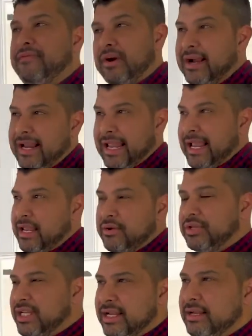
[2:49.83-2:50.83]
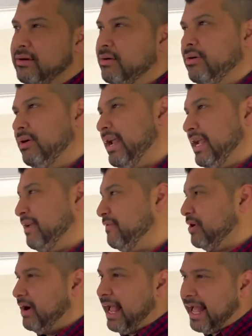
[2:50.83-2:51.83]
you're using, or like if
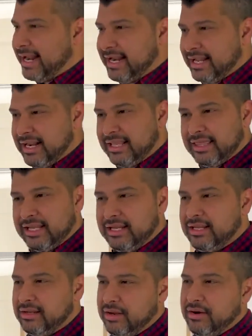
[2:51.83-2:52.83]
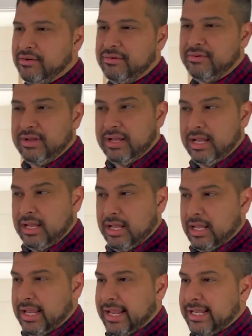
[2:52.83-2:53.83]
you're adding anything,
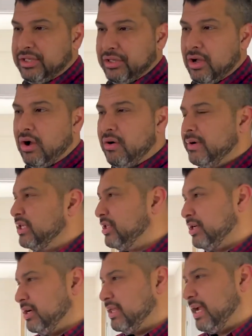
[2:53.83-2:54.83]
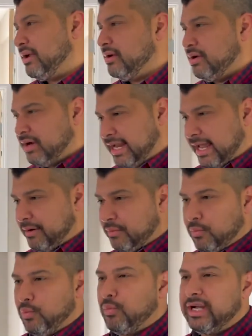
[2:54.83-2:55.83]
it's always good that you look at
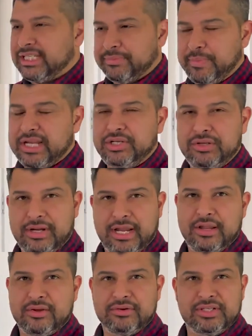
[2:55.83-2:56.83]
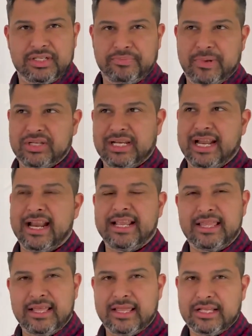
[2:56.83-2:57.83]
what space you can use, especially
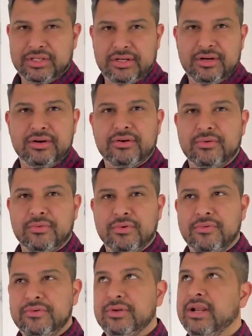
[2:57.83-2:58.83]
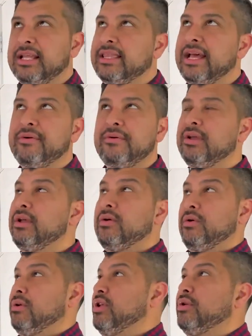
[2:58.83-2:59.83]
anything that's under a roof, so like that
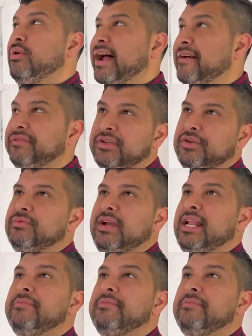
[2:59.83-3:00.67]
you don't have to do any